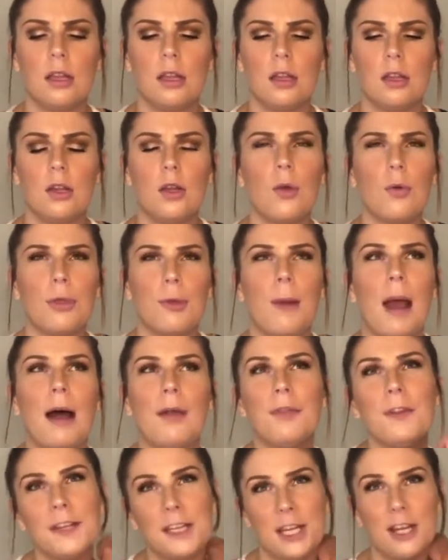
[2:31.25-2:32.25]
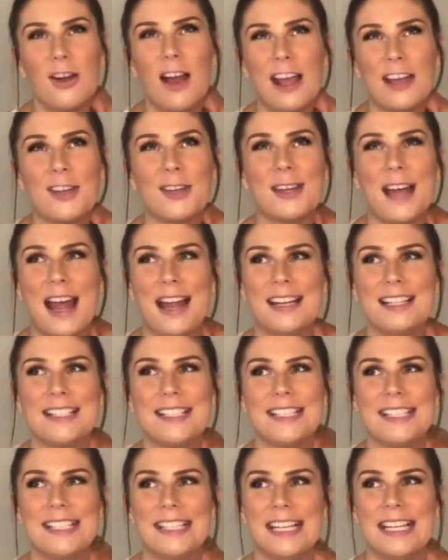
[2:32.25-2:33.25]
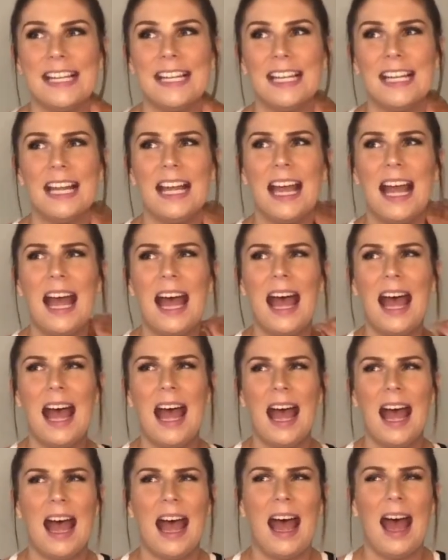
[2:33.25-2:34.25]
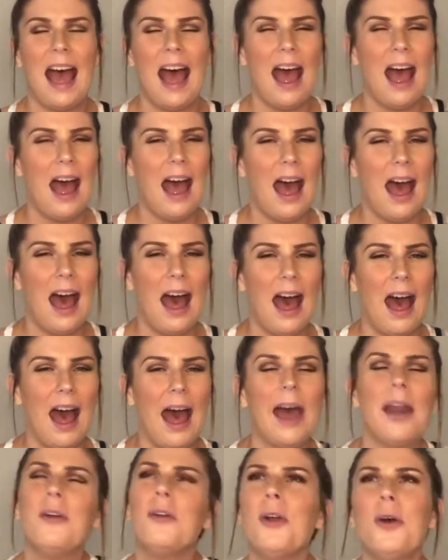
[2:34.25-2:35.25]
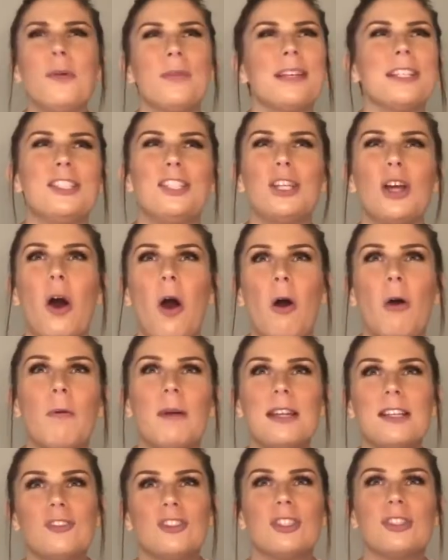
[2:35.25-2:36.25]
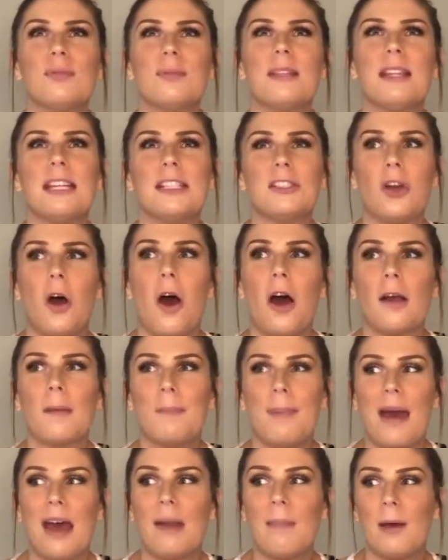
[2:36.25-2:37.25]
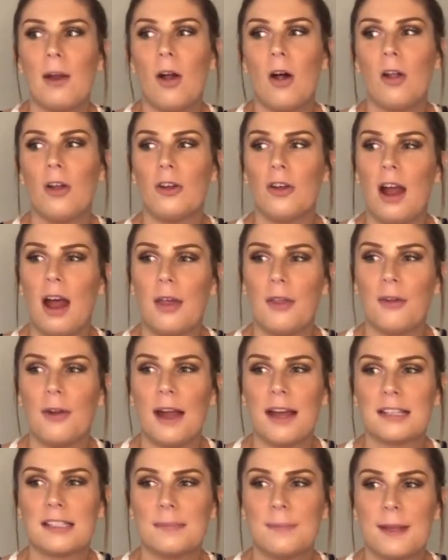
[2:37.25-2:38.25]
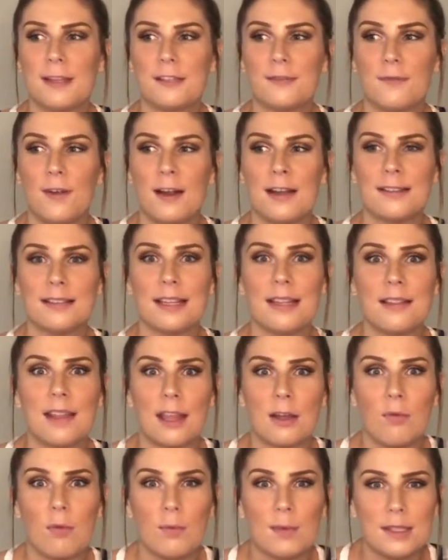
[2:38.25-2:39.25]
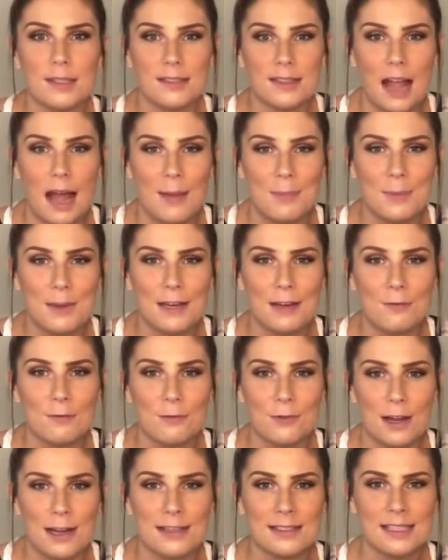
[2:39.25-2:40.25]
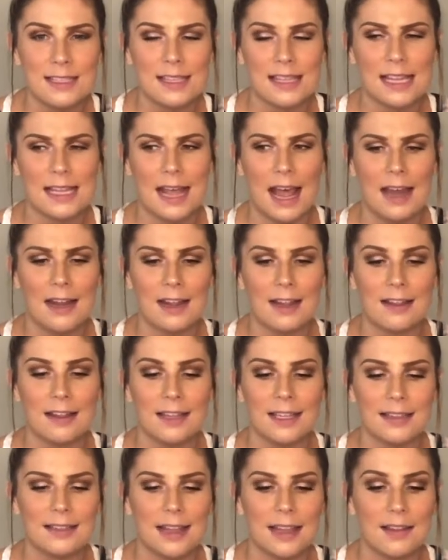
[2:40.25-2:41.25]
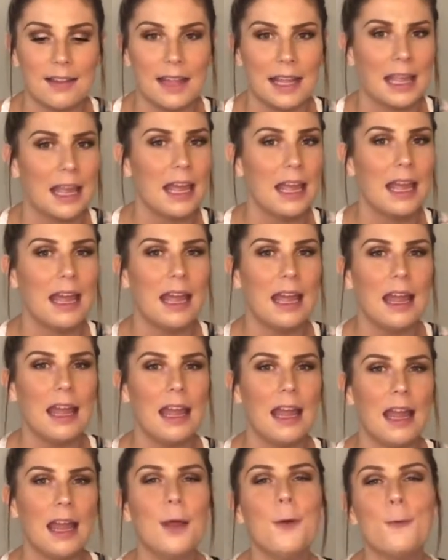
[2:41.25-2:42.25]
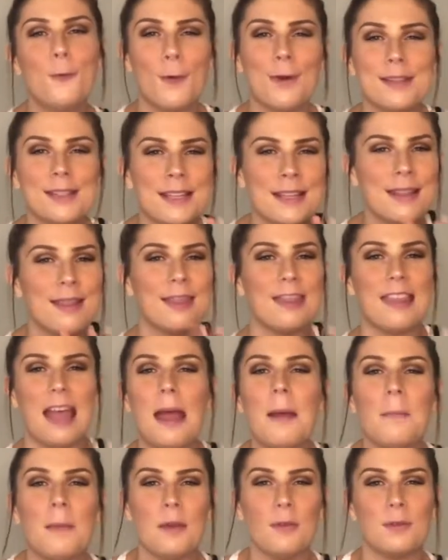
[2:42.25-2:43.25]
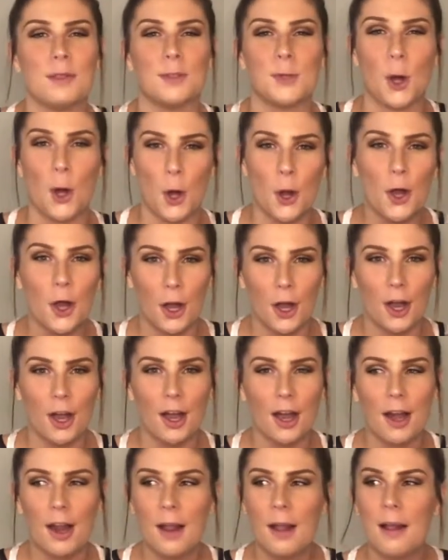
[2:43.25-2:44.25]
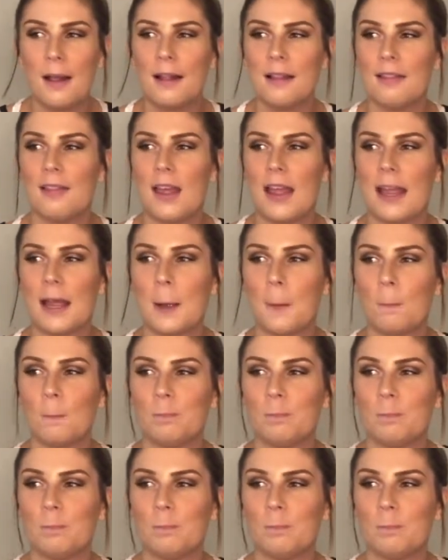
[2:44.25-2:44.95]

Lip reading: you know, throughout the year I could kind of see, I don't know, like she always just would like talk bad about all her other ex-best friends. And like when we stopped being friends, it like kind of clicked that like it wasn't them, it was her. Like